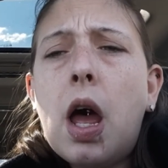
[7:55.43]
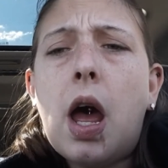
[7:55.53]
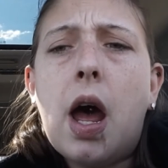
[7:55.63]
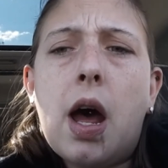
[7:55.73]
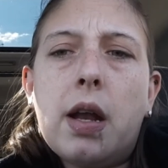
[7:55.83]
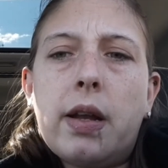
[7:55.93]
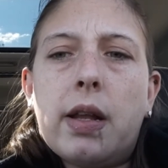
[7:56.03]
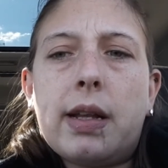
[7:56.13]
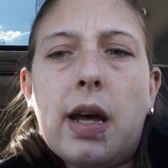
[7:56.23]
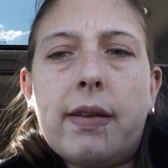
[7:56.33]
And
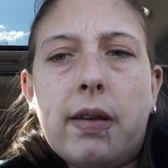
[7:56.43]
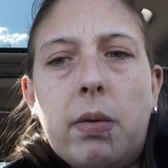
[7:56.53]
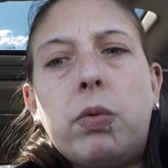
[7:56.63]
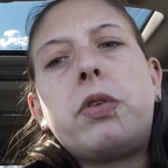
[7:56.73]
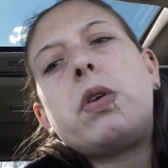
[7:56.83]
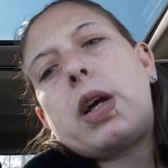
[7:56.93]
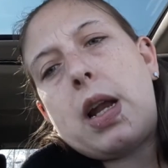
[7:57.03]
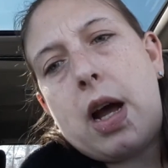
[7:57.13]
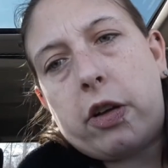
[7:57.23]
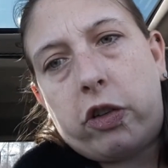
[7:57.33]
let that sit. We'll do it
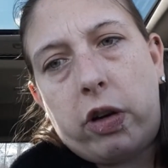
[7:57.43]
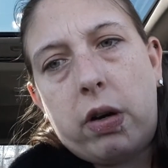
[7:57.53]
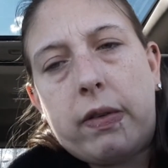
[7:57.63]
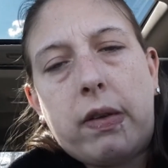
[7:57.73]
again next year.